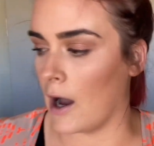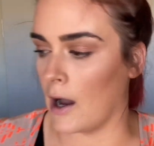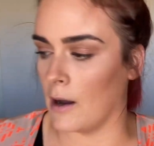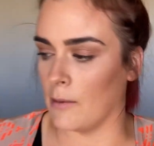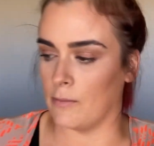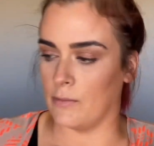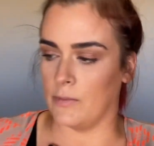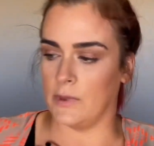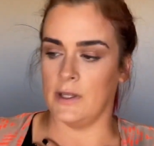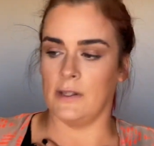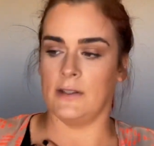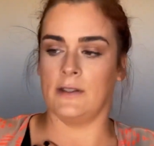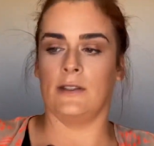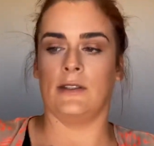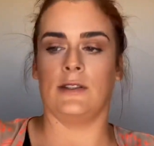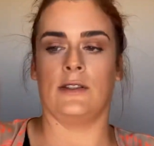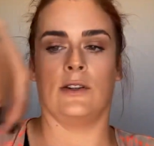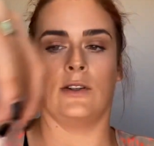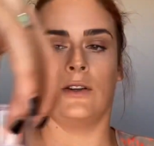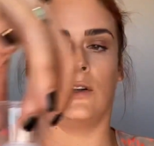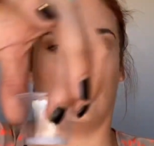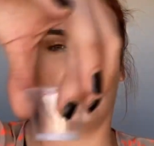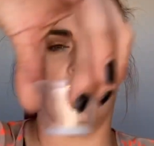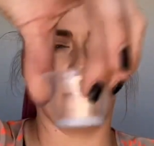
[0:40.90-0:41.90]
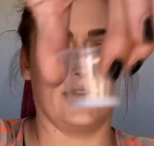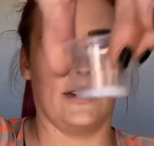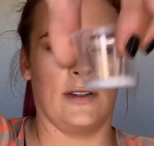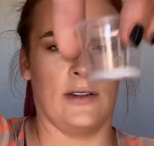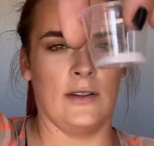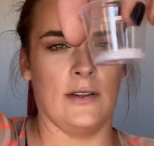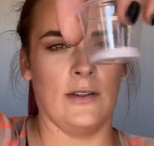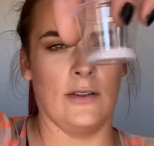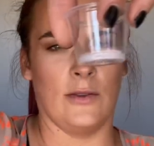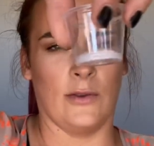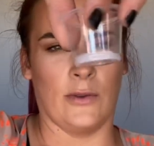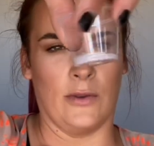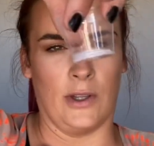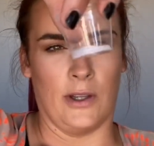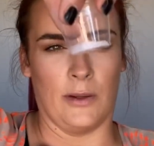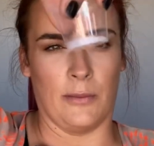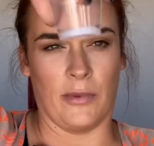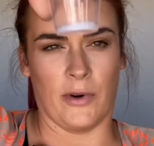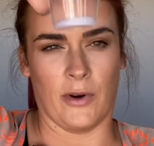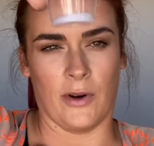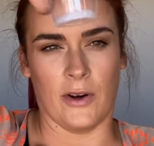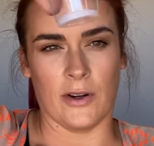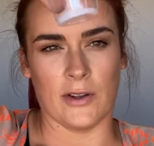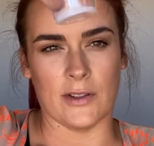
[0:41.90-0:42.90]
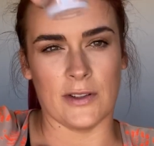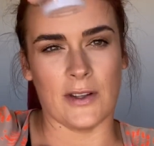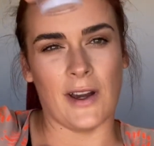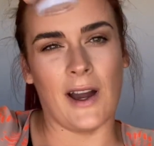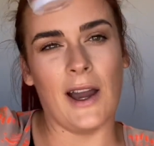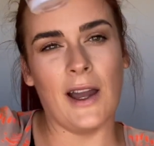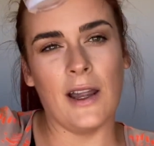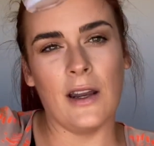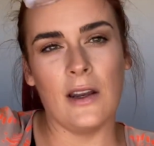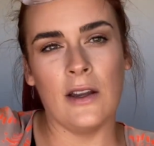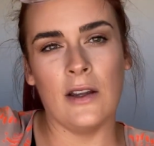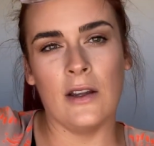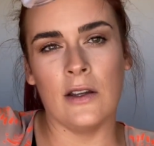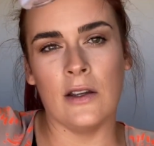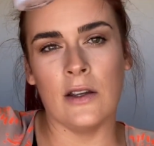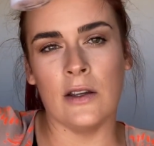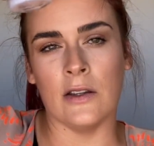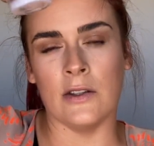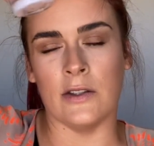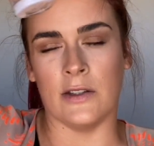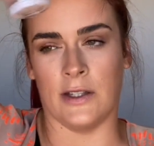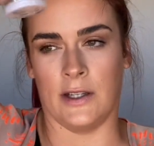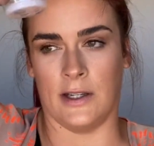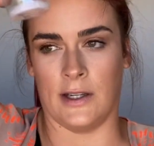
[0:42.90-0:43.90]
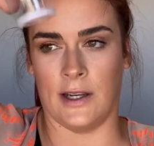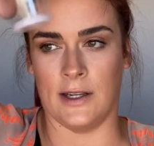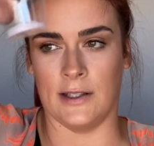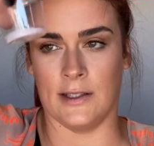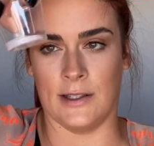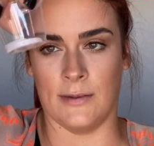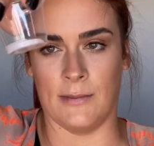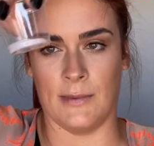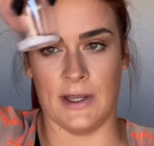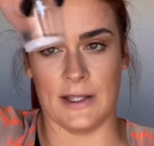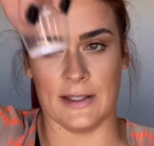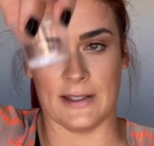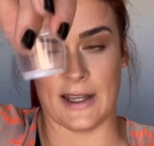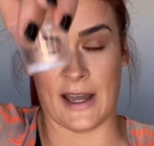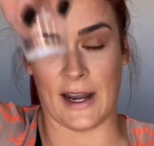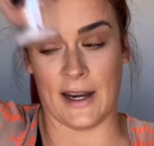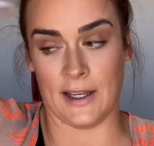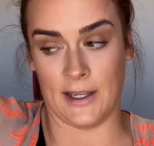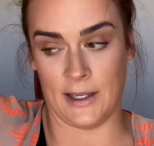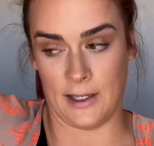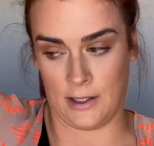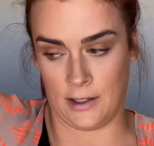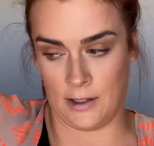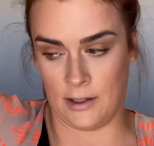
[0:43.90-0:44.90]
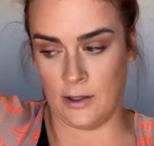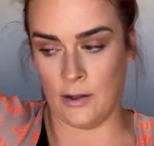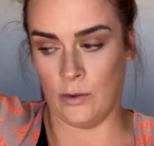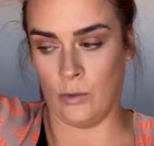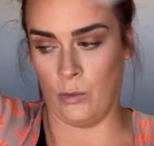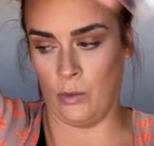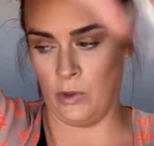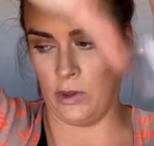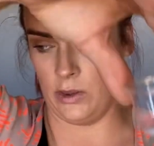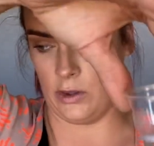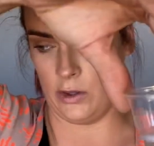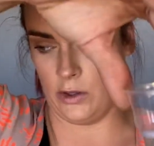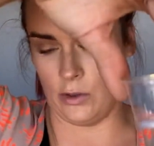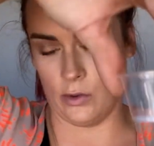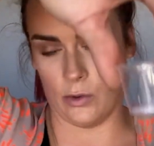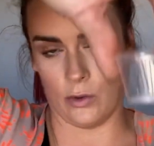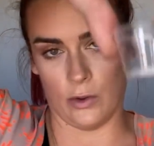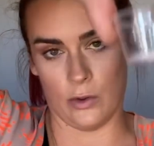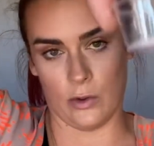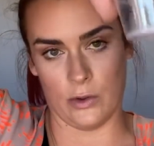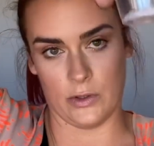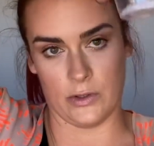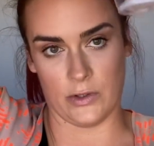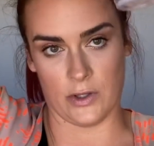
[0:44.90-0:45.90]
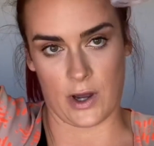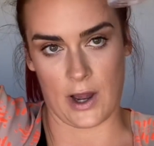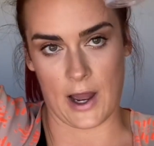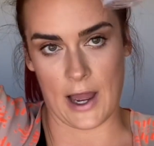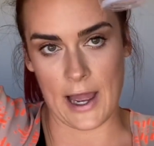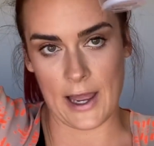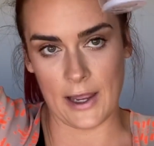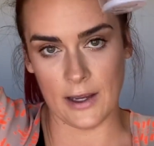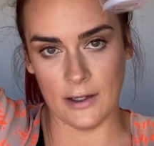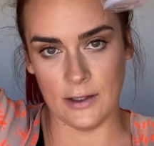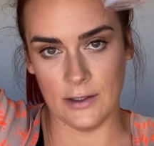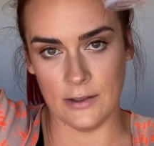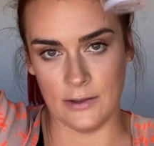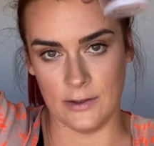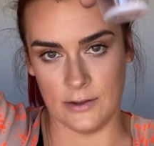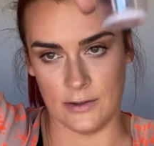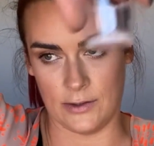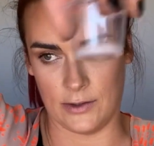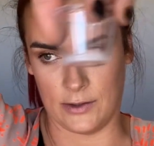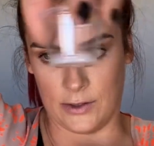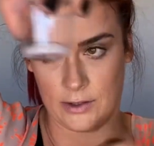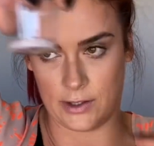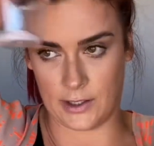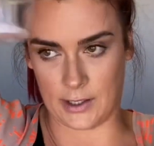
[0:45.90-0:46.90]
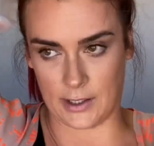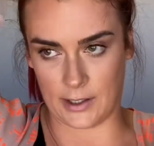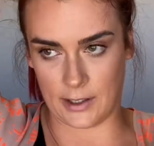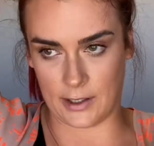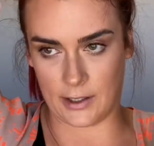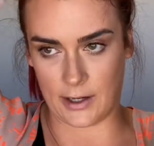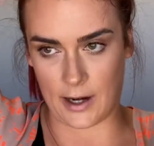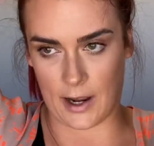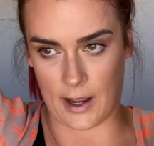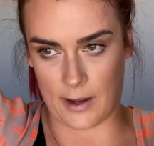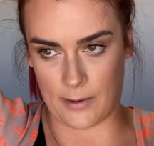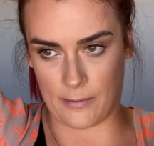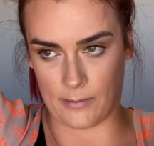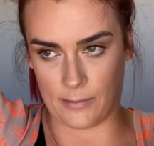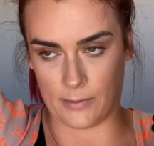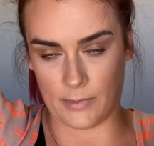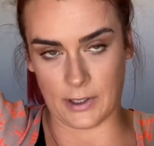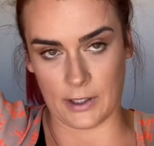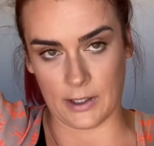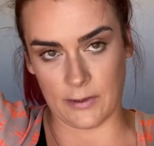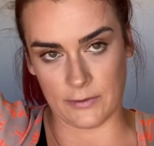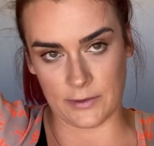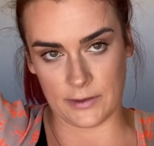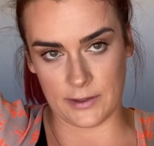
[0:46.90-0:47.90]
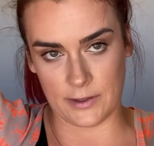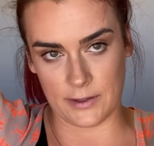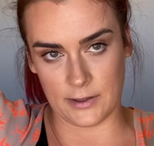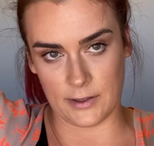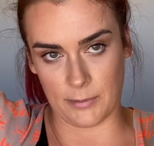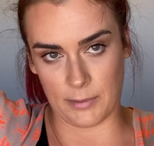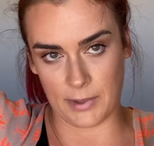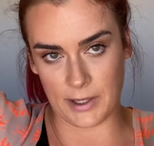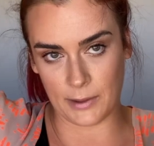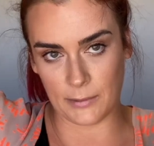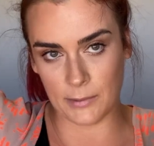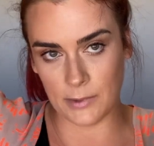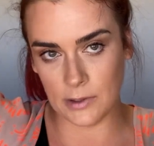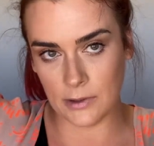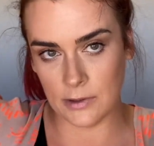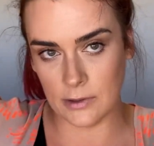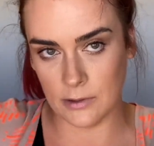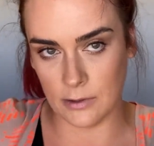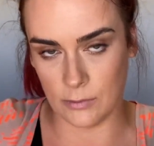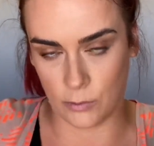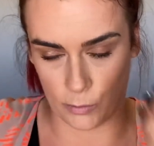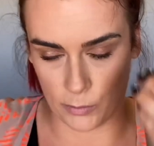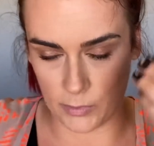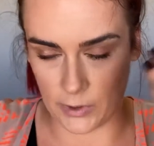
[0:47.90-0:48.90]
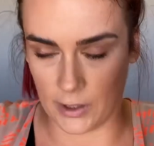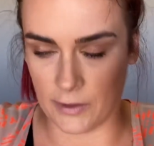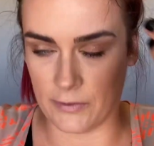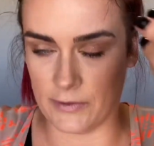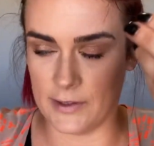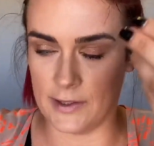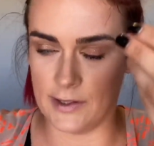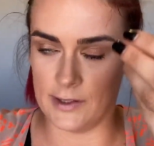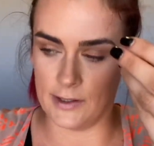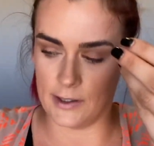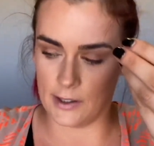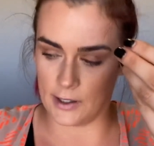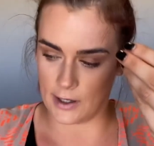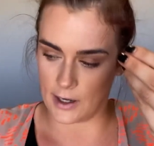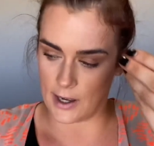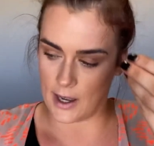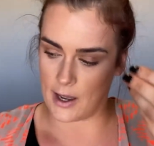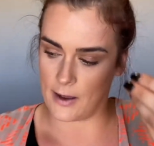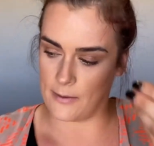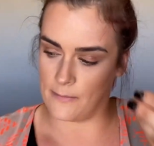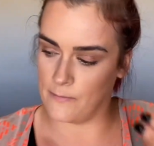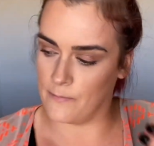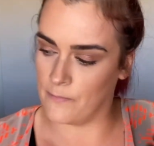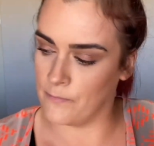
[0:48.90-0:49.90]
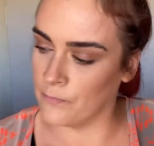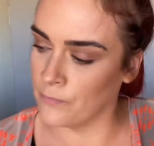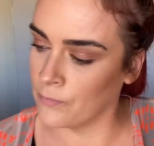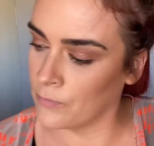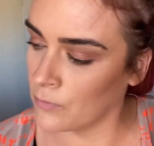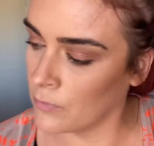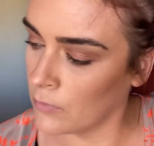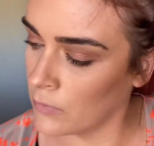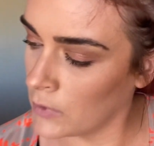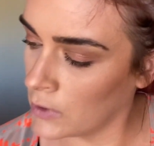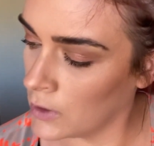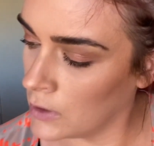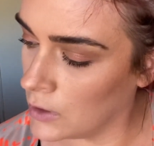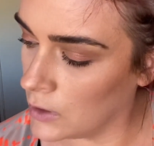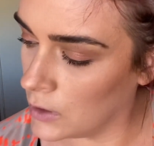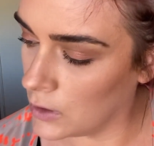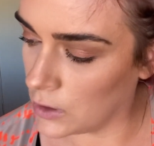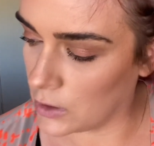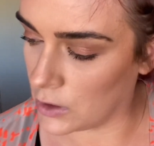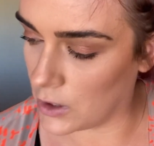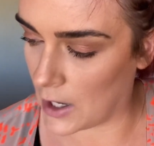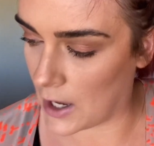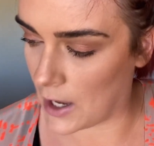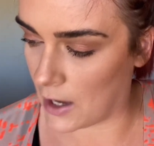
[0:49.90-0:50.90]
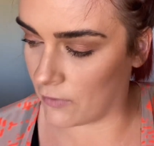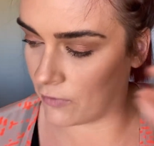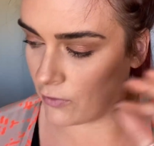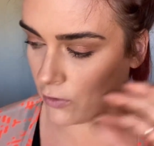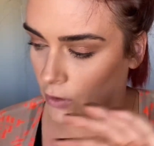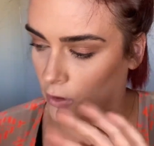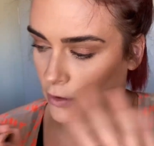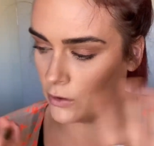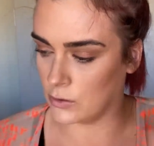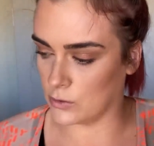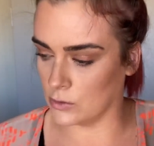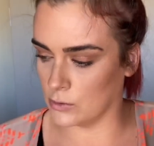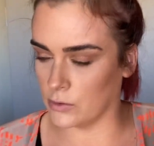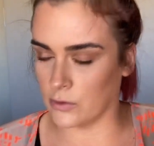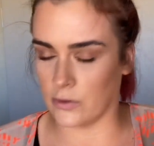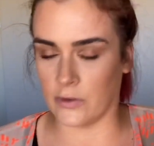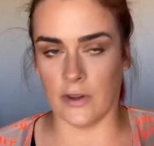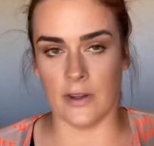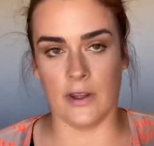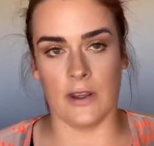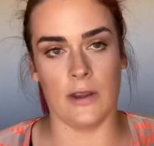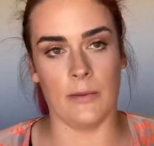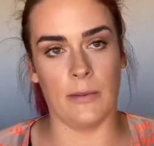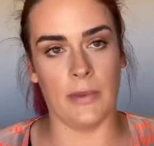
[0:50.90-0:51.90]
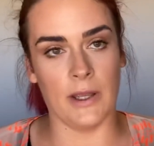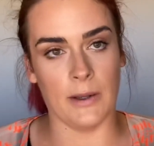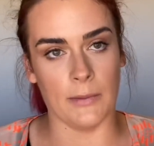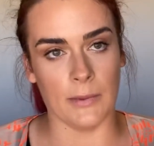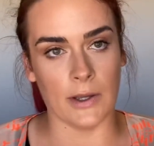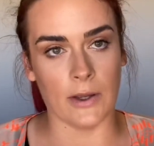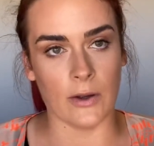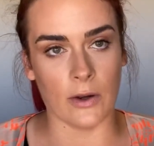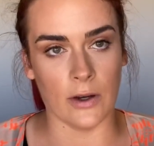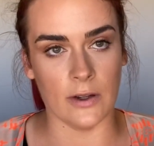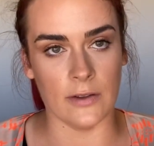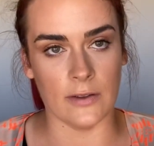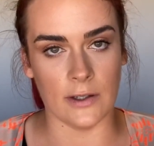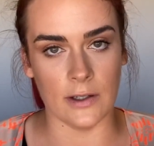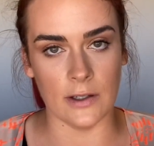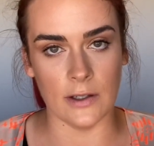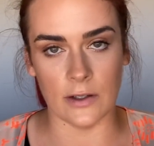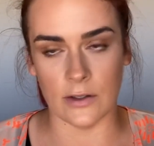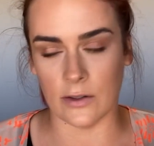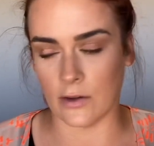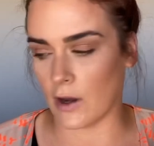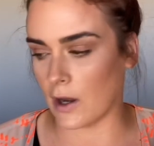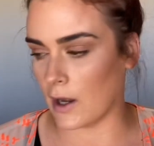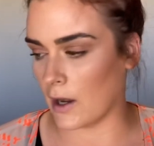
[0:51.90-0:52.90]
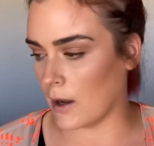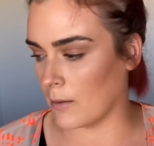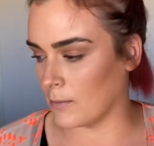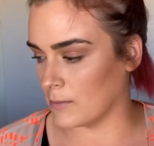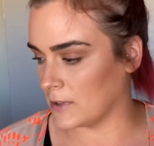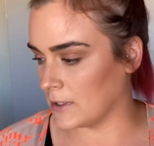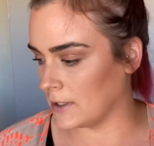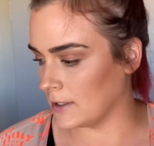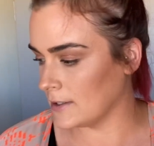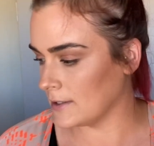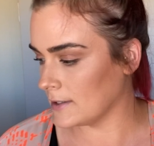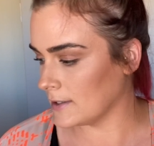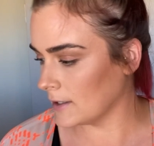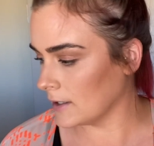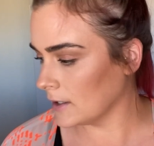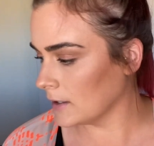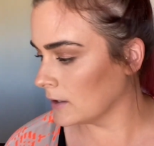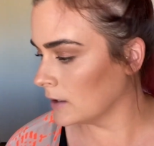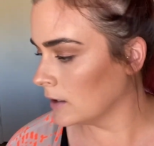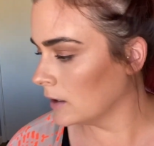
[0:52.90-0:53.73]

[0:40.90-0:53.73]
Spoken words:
This is your oxidant or your peroxide. So you need to mix that in with your dye so that it lifts the pigment, or lifts the your hair follicles so that the pigment goes in and tints it.